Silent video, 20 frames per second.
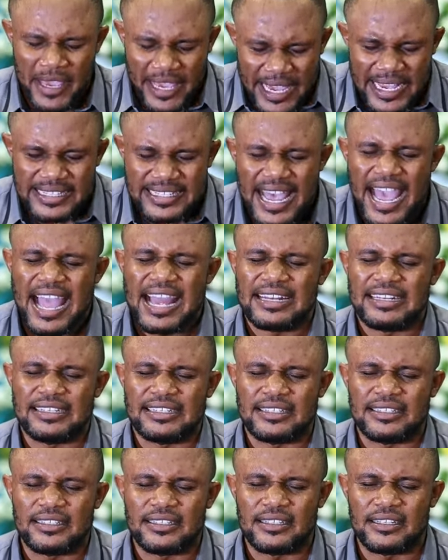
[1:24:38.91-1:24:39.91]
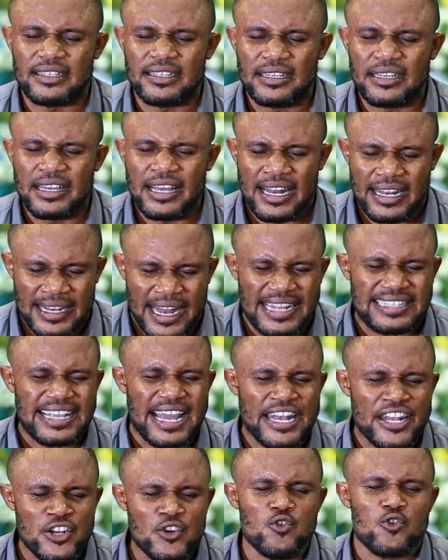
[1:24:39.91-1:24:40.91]
May it end.
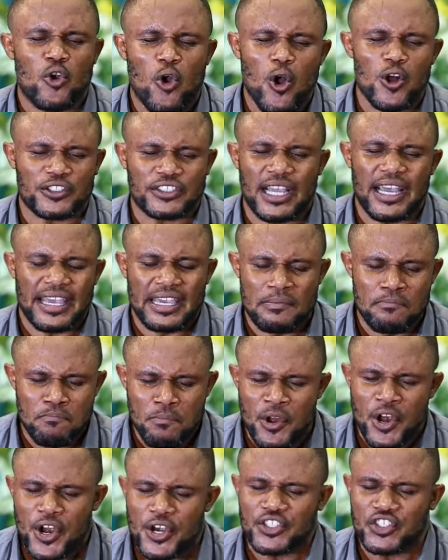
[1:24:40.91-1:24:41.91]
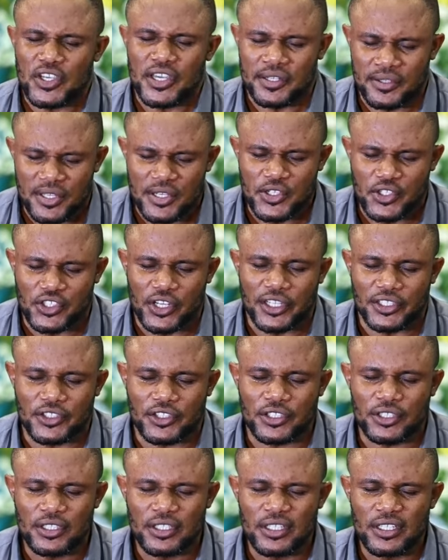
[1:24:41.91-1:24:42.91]
Let a new culture emerge in this
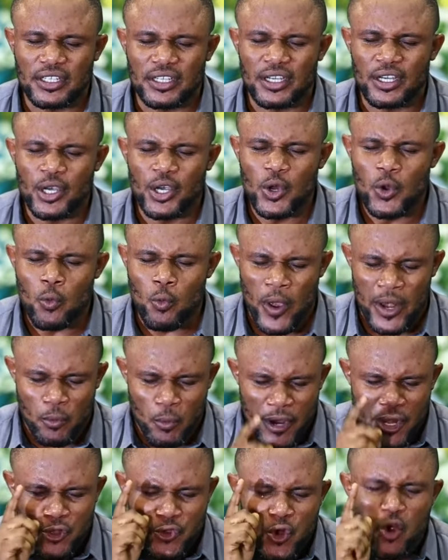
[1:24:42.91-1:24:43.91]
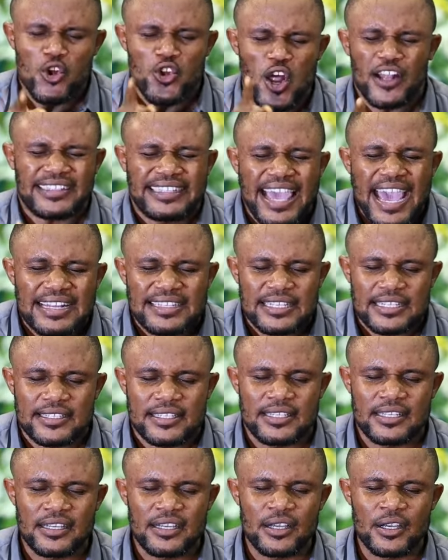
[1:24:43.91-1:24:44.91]
church. When we do not get
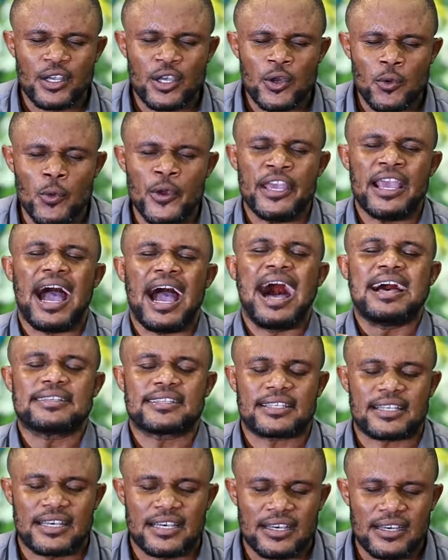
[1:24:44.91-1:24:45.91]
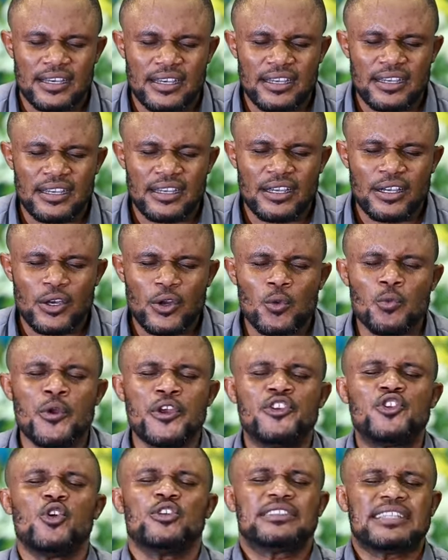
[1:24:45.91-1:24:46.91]
it, we ask,
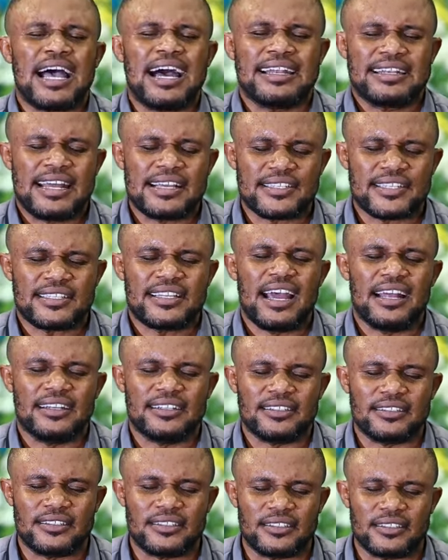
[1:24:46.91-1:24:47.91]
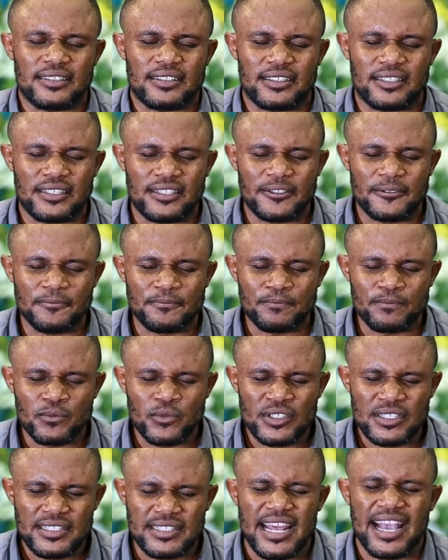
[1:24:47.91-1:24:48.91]
we don't understand.
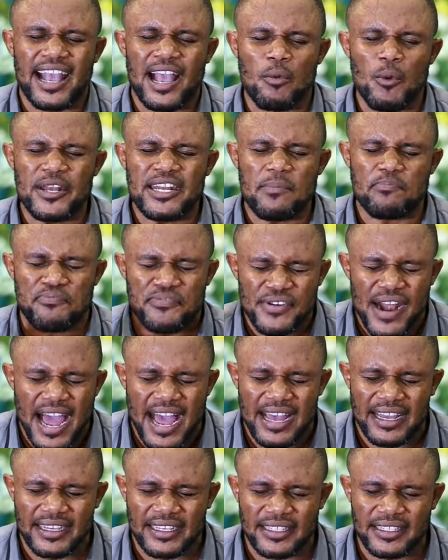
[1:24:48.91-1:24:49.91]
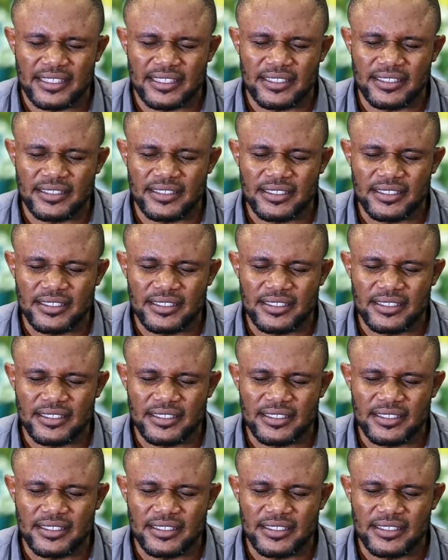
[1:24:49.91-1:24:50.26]
Take away the pride.